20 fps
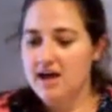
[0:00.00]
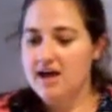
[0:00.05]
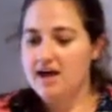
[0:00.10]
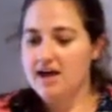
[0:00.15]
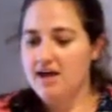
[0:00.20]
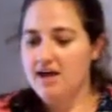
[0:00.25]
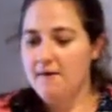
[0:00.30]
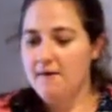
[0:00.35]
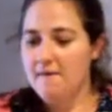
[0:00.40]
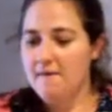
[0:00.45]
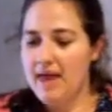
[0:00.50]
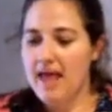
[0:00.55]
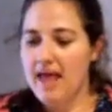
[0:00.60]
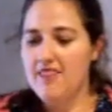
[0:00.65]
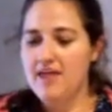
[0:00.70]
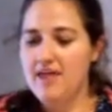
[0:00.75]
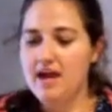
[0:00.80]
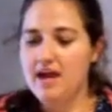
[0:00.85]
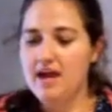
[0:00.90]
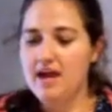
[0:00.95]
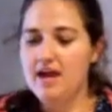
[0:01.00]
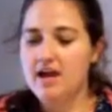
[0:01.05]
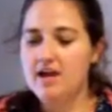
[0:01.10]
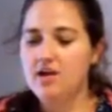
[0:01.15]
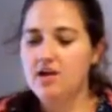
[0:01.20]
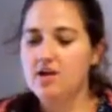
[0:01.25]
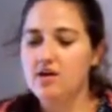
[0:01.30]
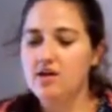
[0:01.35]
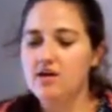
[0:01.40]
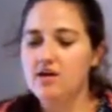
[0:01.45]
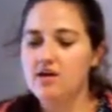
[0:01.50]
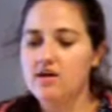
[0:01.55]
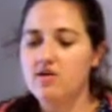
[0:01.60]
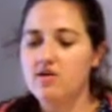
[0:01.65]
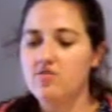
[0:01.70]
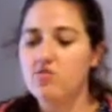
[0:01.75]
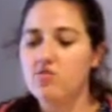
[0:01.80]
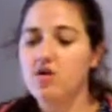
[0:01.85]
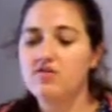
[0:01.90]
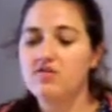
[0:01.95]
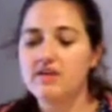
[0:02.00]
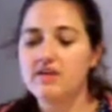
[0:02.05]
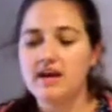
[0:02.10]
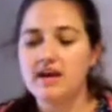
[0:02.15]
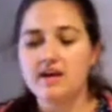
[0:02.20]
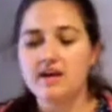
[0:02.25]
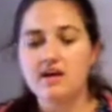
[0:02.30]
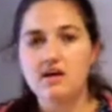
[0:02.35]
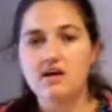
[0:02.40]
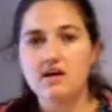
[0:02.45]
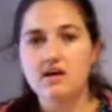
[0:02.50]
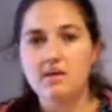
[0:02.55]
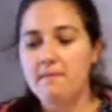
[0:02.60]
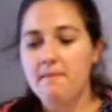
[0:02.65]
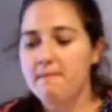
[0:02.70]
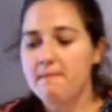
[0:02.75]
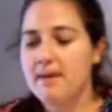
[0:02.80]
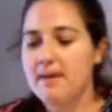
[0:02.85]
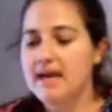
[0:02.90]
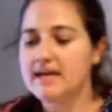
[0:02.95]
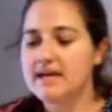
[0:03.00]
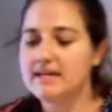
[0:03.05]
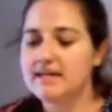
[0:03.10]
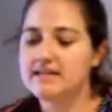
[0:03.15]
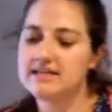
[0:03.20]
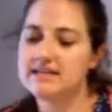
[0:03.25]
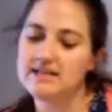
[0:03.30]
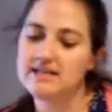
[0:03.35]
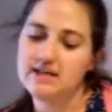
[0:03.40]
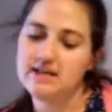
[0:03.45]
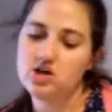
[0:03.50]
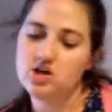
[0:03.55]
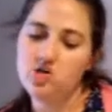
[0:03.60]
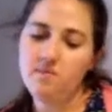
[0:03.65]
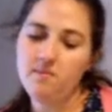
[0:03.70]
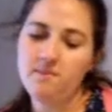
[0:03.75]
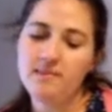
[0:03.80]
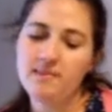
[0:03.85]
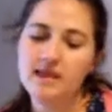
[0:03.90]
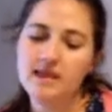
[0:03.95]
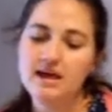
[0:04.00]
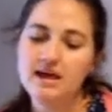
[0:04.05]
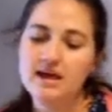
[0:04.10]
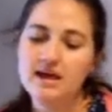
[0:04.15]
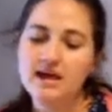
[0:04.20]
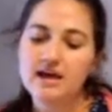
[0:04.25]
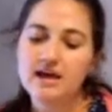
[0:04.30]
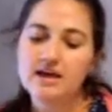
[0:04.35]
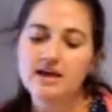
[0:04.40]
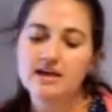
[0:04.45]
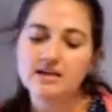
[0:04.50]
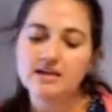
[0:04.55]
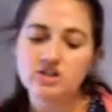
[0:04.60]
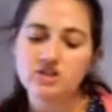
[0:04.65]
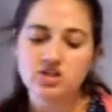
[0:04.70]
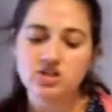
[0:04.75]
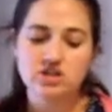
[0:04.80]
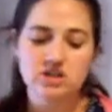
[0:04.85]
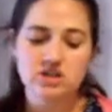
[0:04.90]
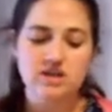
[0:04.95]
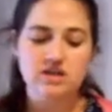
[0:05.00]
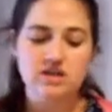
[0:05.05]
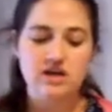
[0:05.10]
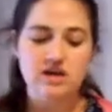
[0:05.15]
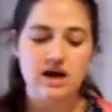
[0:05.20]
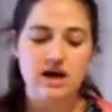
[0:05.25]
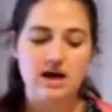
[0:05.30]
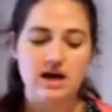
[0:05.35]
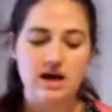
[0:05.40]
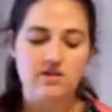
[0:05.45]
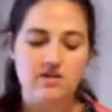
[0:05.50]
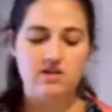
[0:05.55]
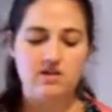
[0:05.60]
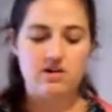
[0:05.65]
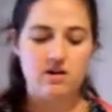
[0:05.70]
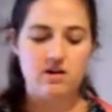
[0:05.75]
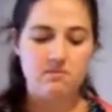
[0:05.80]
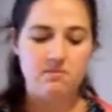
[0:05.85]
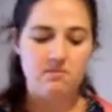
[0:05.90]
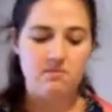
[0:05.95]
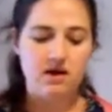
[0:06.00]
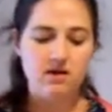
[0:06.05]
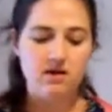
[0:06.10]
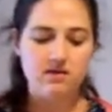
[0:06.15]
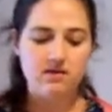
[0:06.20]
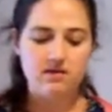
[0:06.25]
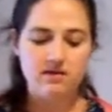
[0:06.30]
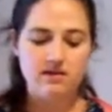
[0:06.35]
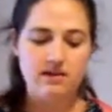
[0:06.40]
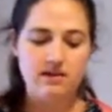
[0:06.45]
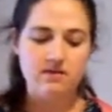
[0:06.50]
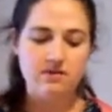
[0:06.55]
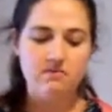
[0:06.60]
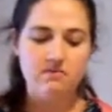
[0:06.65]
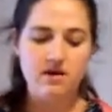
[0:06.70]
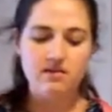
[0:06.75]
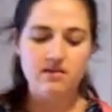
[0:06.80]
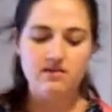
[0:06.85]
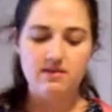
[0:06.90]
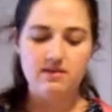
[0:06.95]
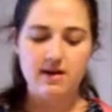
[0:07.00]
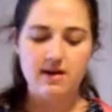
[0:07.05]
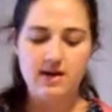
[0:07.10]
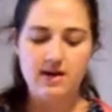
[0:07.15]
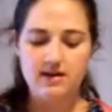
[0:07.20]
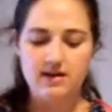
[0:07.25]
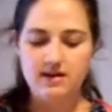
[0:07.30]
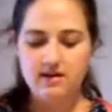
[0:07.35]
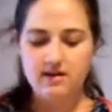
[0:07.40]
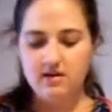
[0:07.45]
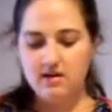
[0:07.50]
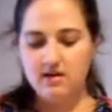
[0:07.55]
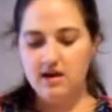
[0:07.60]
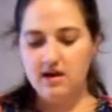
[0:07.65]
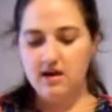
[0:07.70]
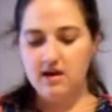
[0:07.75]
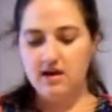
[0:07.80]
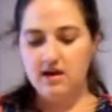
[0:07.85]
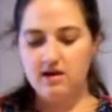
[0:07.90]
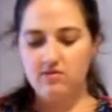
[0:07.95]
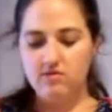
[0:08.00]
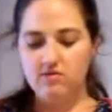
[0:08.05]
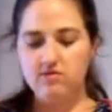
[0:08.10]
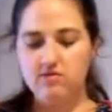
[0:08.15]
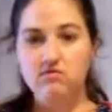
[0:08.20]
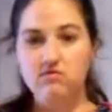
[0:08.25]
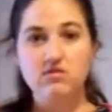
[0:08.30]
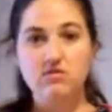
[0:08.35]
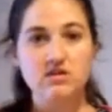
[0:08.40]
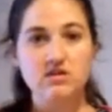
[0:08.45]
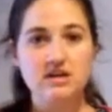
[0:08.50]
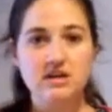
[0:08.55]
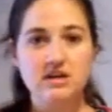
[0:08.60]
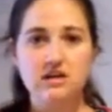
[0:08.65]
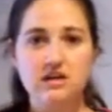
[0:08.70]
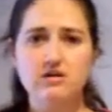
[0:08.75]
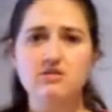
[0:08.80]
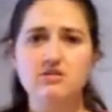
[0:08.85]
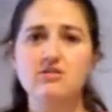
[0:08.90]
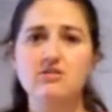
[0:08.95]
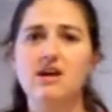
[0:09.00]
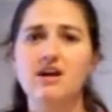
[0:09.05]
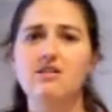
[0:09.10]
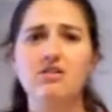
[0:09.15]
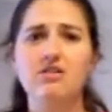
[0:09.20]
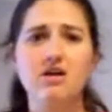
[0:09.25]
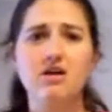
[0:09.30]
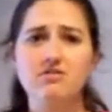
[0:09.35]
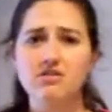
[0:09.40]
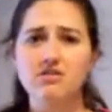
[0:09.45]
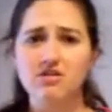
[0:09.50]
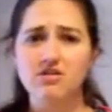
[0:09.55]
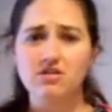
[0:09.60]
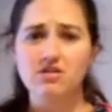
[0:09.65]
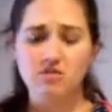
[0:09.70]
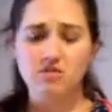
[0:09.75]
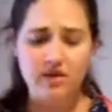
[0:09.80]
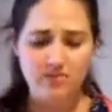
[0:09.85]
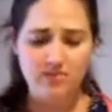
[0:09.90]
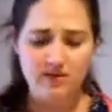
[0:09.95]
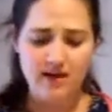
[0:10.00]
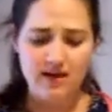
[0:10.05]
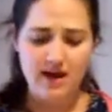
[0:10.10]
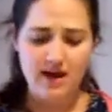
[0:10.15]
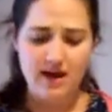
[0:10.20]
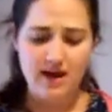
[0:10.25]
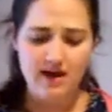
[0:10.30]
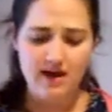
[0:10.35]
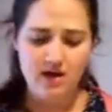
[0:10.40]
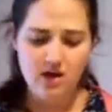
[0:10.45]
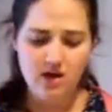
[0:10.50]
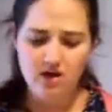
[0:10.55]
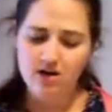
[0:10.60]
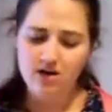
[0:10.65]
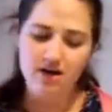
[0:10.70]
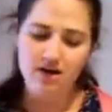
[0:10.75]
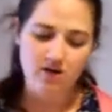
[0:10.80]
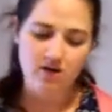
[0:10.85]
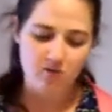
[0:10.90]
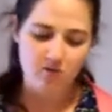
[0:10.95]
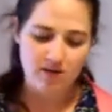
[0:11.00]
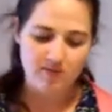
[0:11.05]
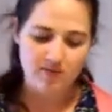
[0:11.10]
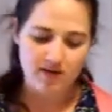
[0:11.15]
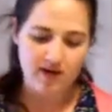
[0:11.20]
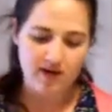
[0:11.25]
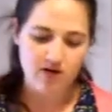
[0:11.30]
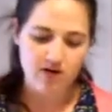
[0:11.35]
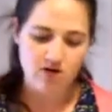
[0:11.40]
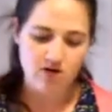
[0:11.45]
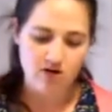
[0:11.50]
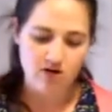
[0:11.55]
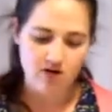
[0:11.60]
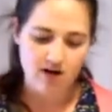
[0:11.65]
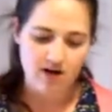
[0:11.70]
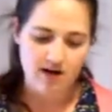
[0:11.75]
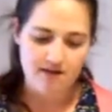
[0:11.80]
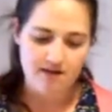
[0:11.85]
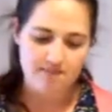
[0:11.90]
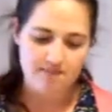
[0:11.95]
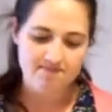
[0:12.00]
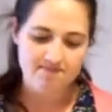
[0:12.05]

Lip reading: And then Rosanna Pansino, and she had the Lembas idea, and it was really cute. I love her website, not her website, her